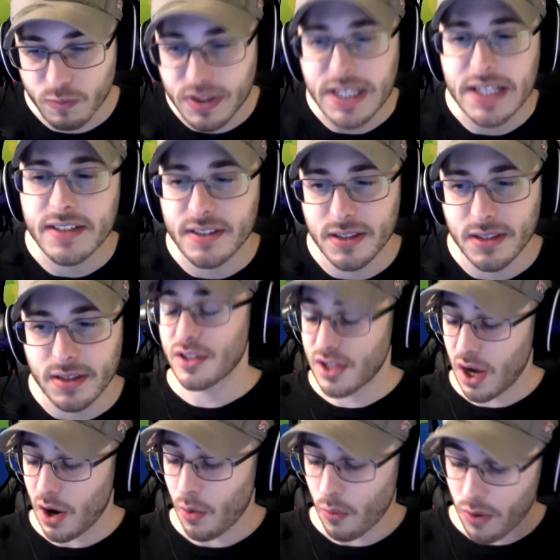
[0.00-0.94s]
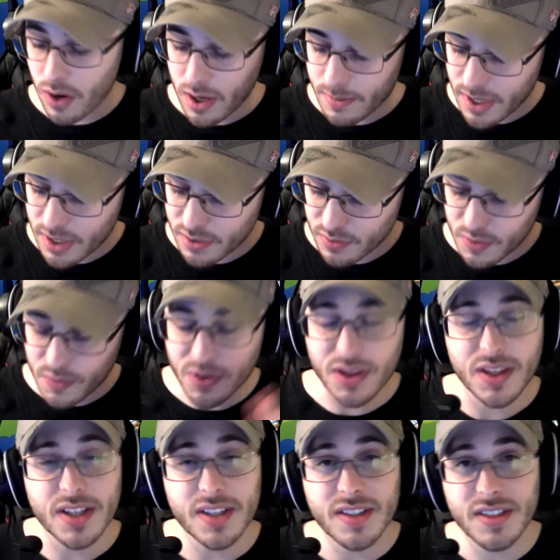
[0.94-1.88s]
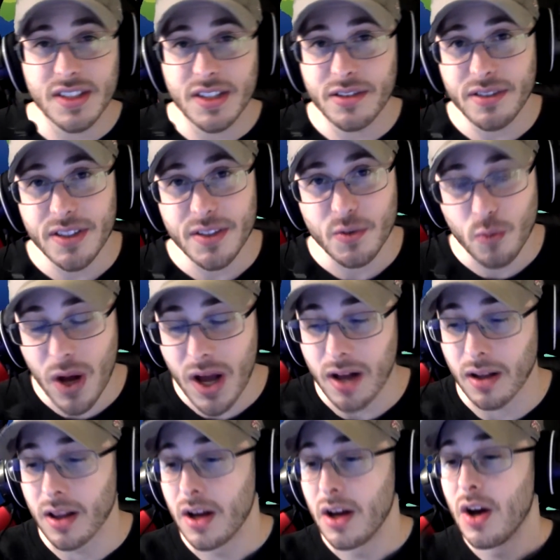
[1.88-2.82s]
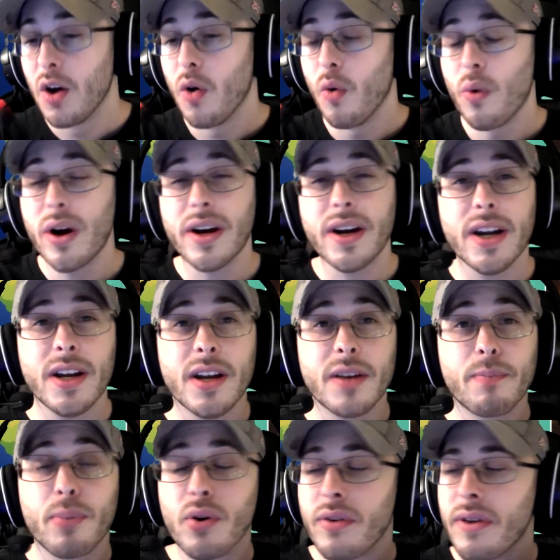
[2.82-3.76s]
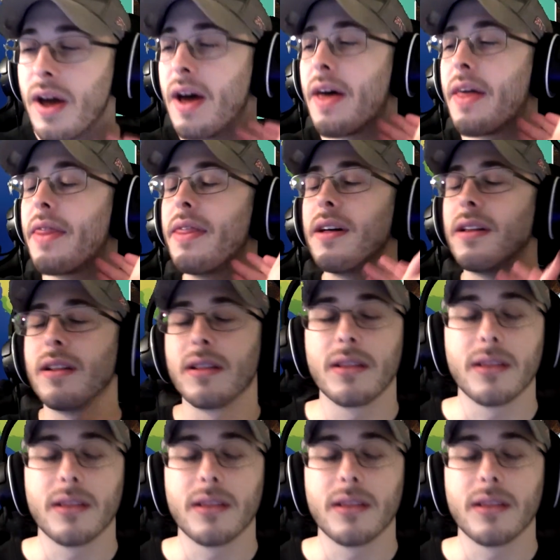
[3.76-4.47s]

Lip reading: decent. So, what am I doing with this series? Well, we're gonna put the